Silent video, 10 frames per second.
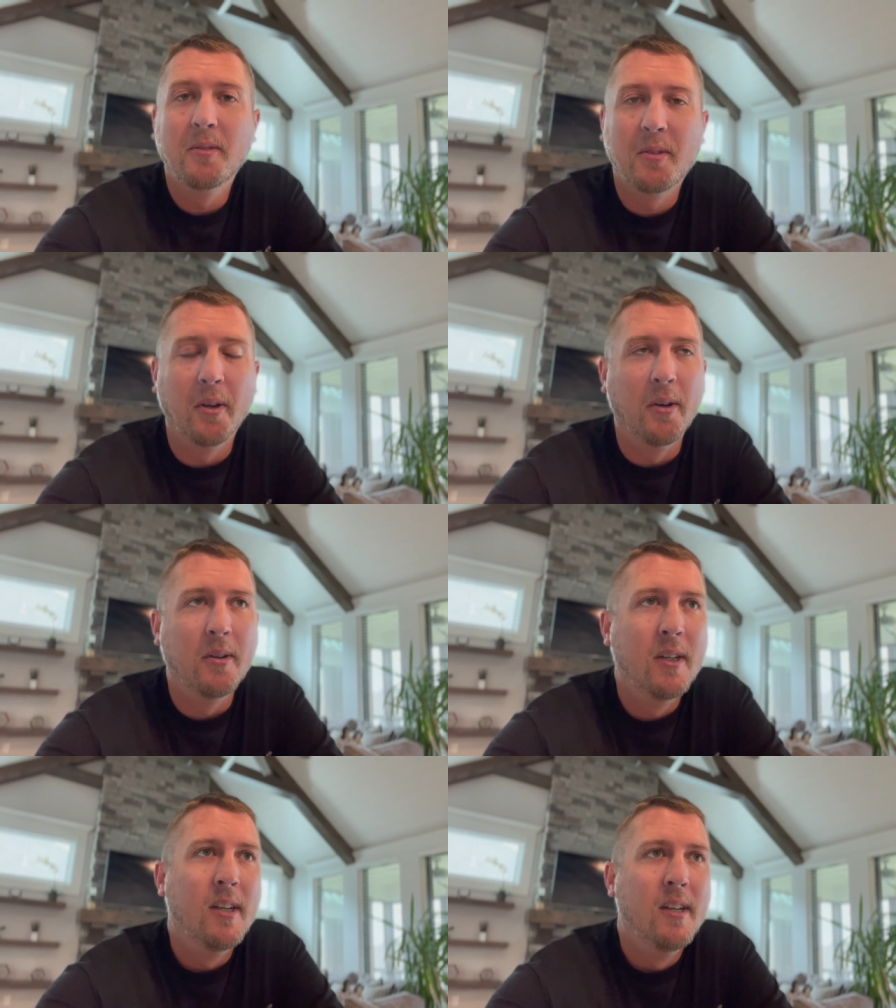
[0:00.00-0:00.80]

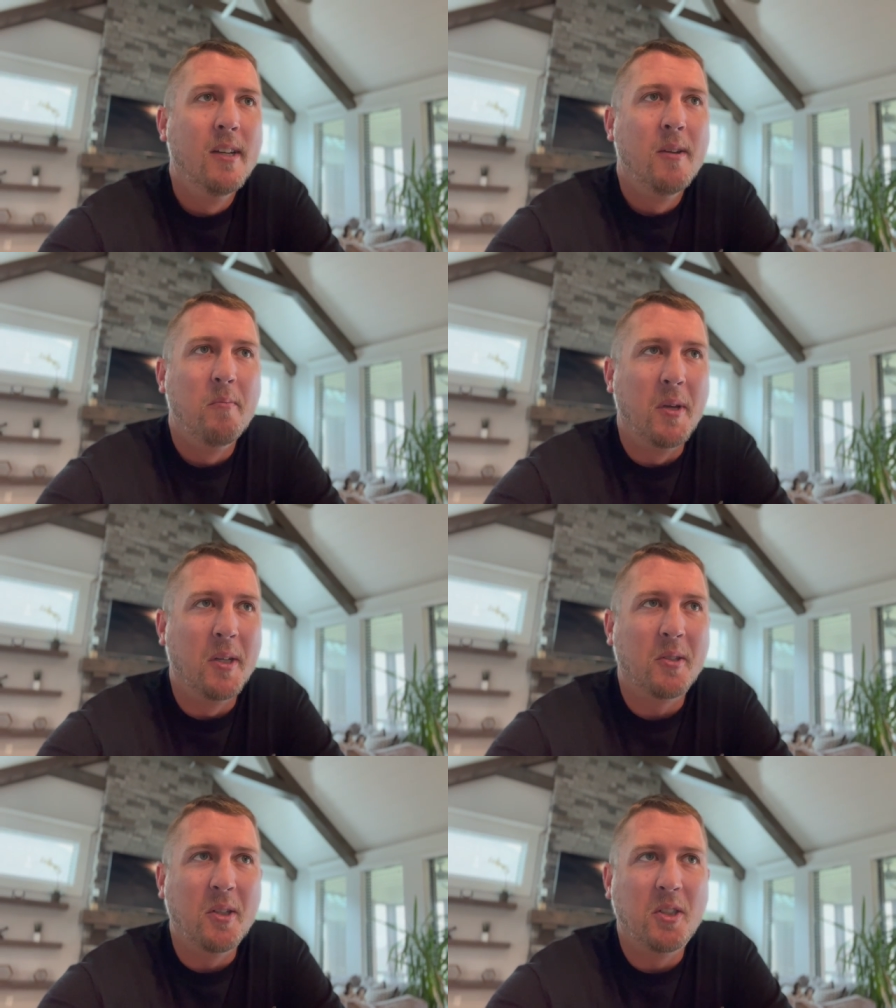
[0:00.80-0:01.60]
So
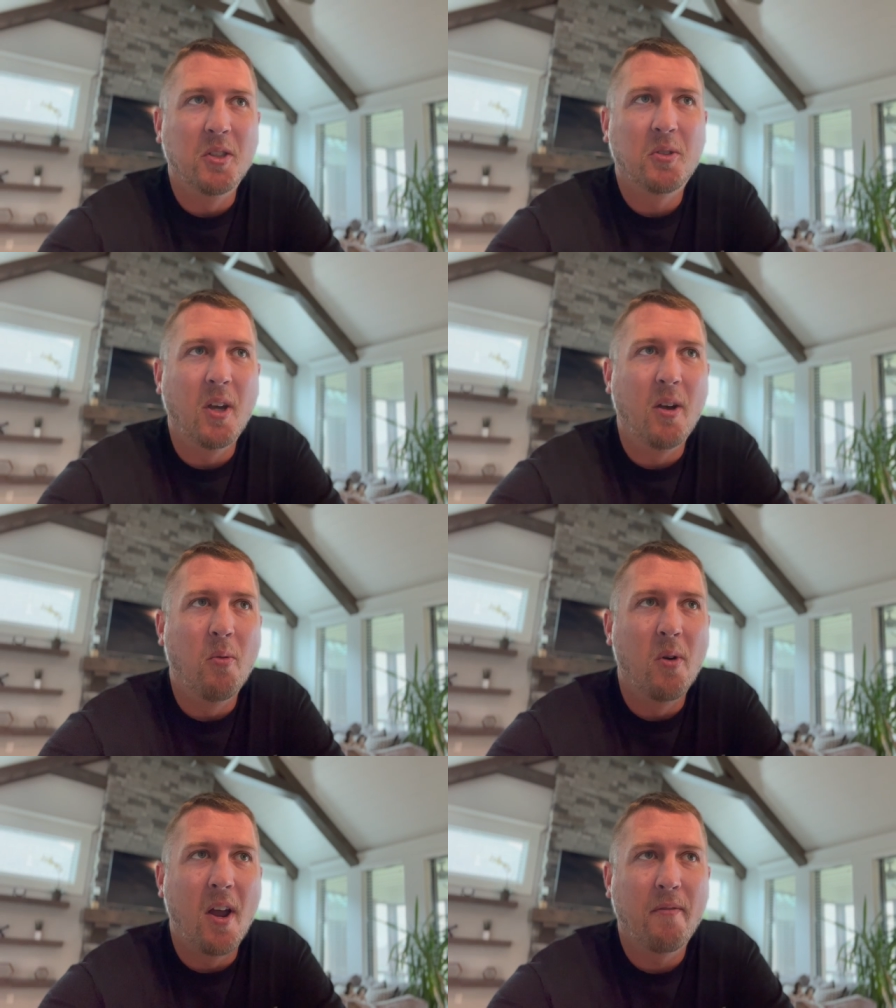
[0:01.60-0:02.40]
mentally just uh,
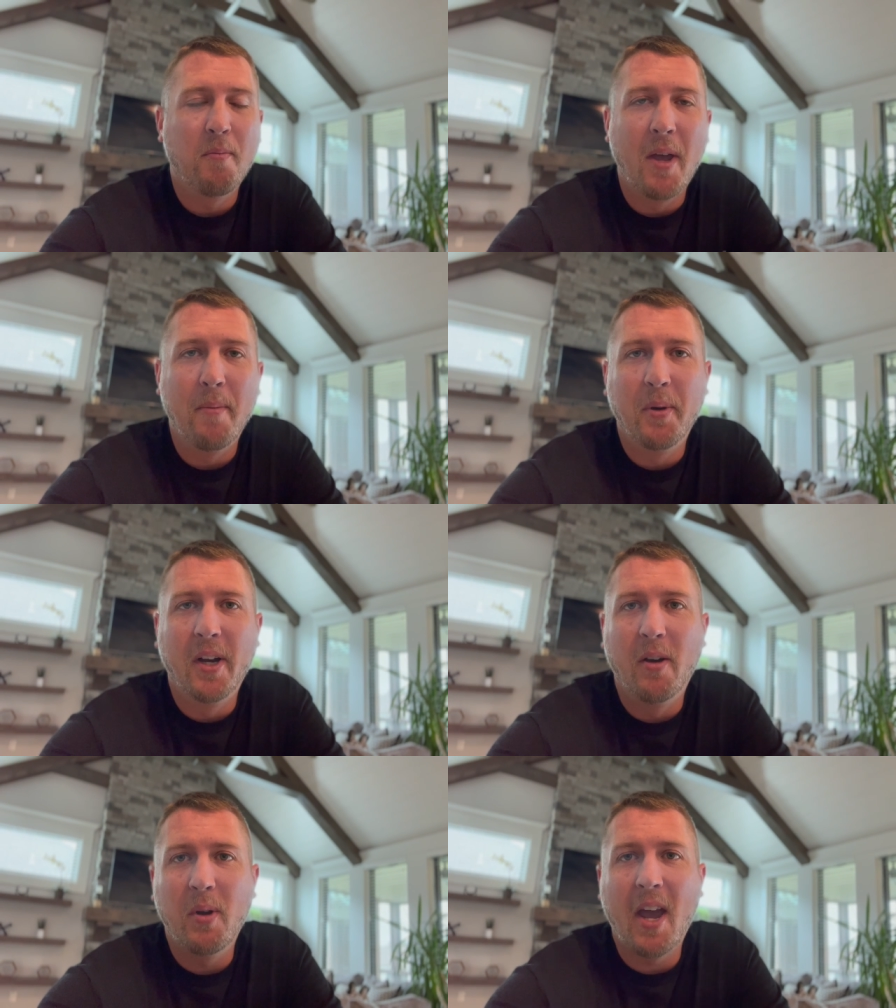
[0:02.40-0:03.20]
worn out from that,
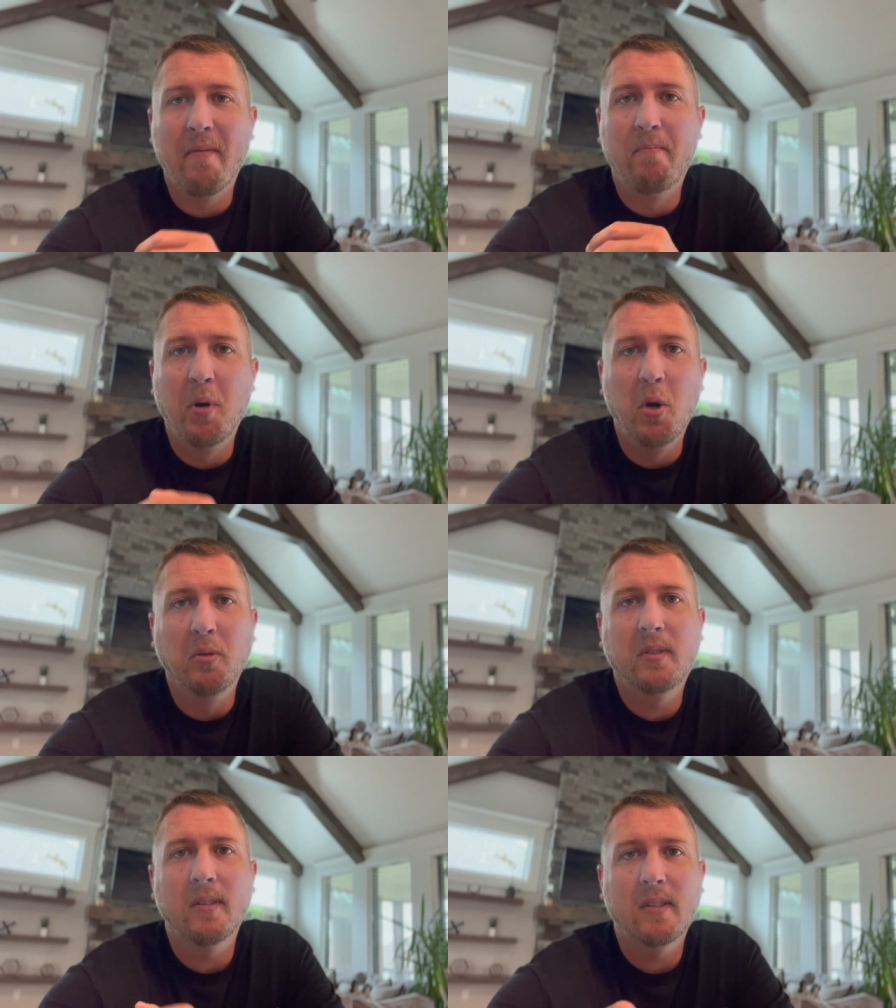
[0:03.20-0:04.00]
but uh, we have
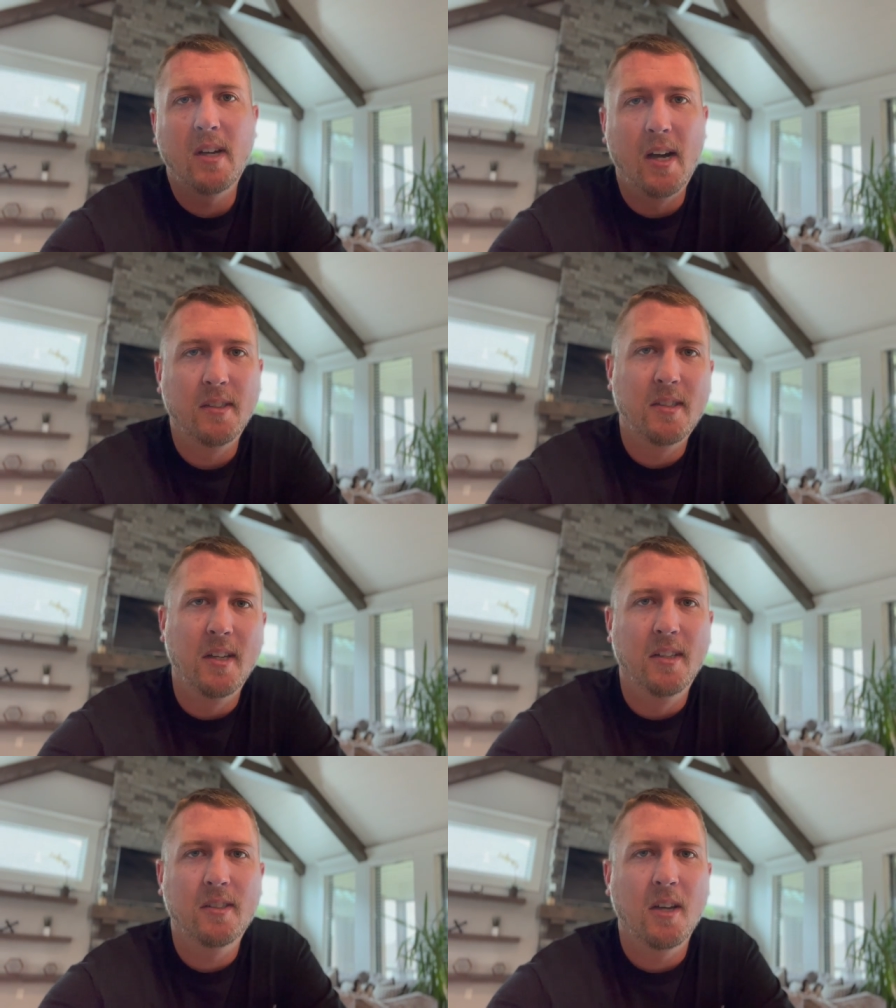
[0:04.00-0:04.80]
boat
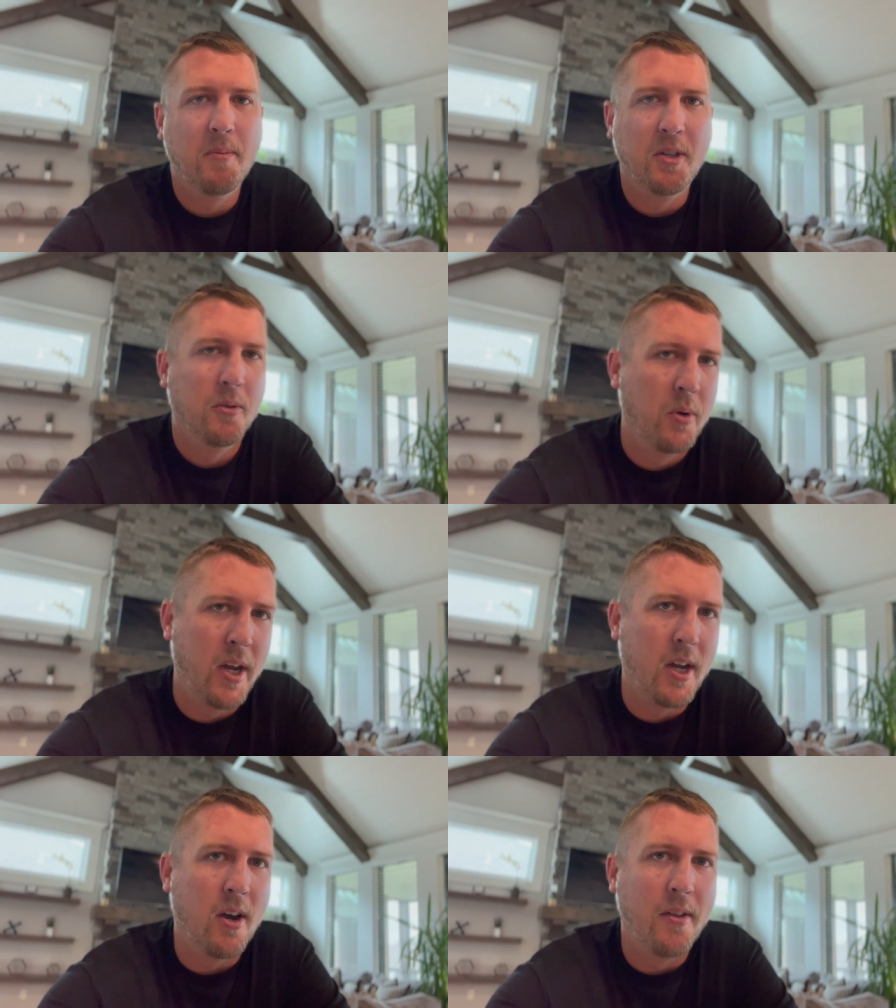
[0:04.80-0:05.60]
content coming your
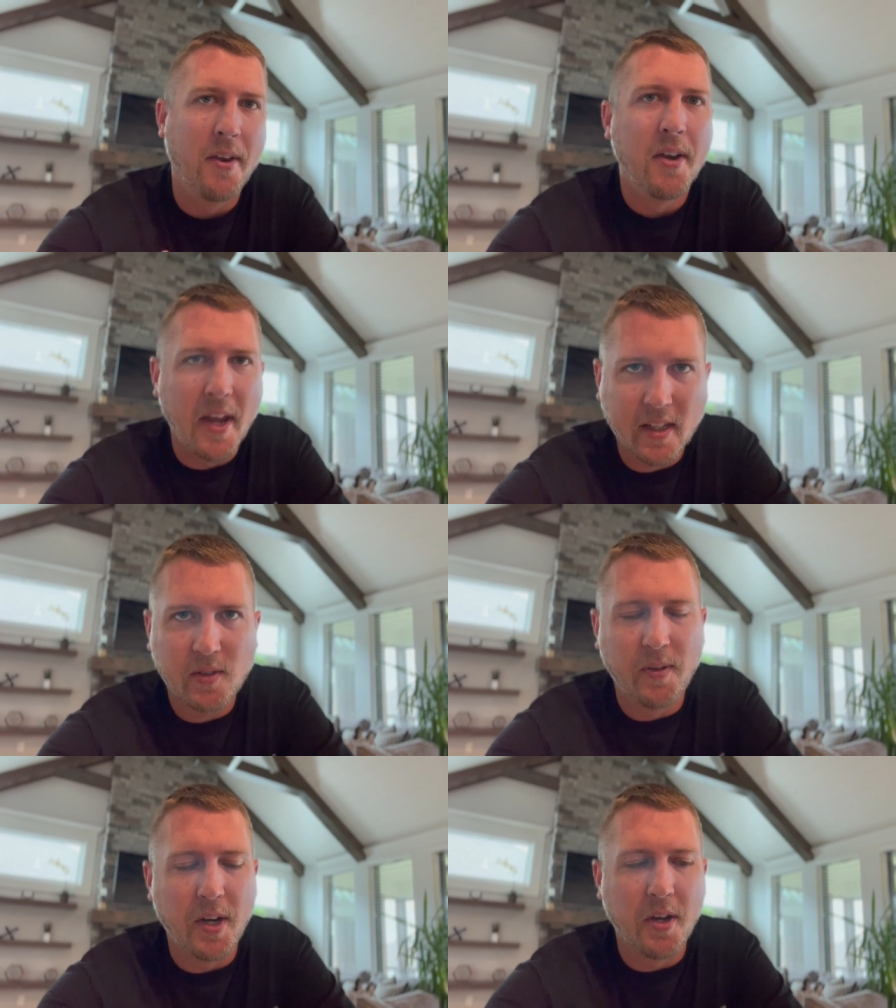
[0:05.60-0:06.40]
way on the
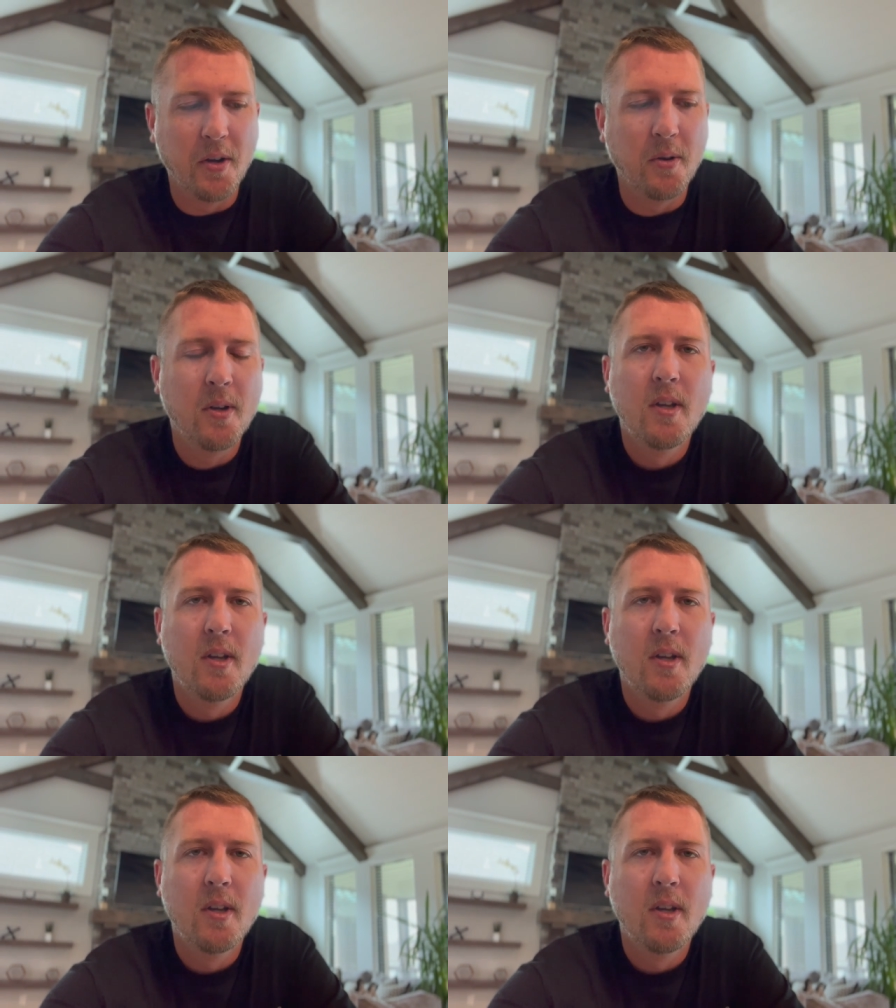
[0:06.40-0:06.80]
next video